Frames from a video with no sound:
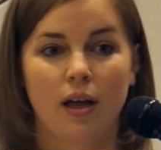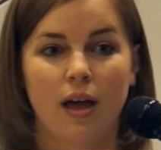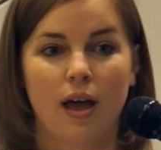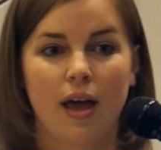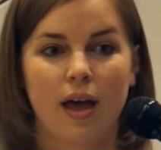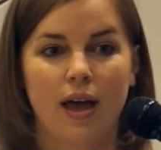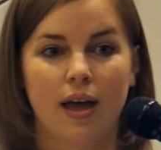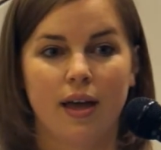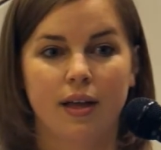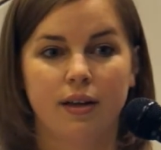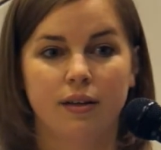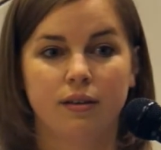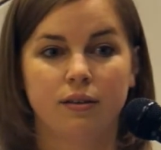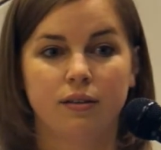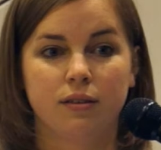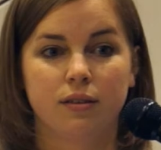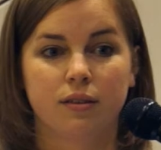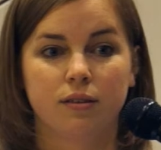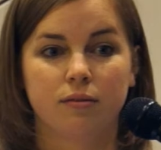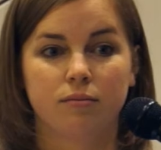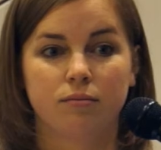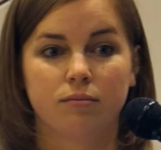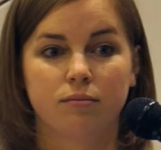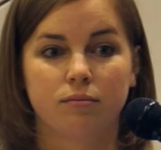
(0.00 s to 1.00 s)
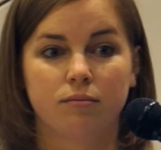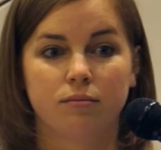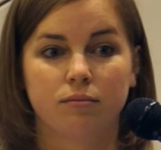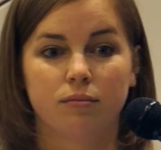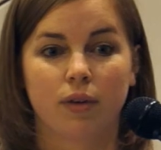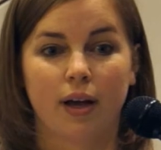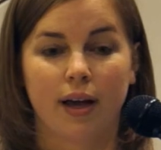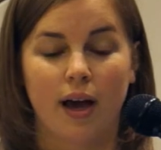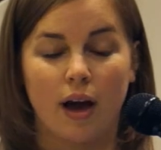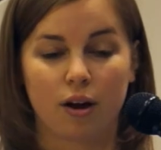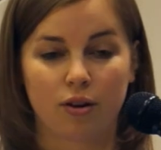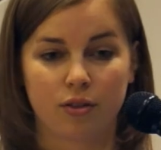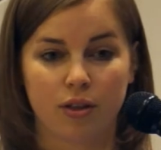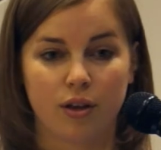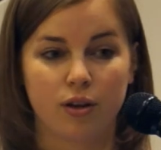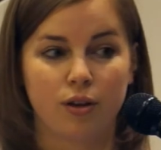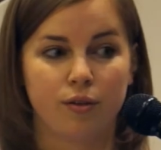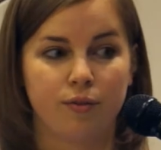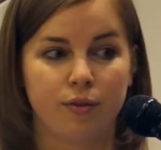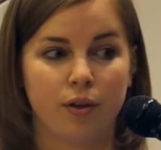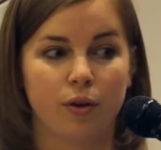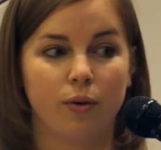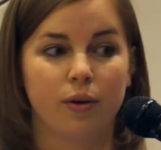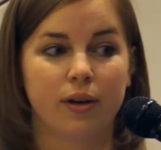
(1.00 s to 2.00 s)
And I got her the
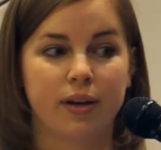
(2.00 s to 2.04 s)
interview.